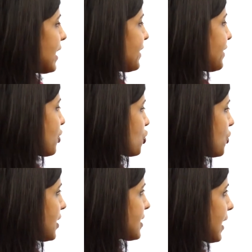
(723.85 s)
and
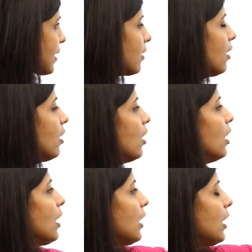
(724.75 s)
tertiary sector.
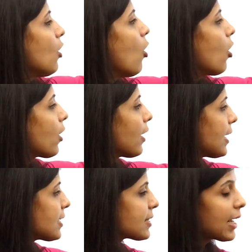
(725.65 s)
In
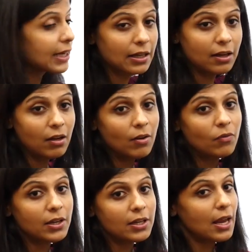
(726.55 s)
organized sector,
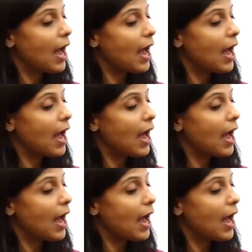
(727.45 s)
we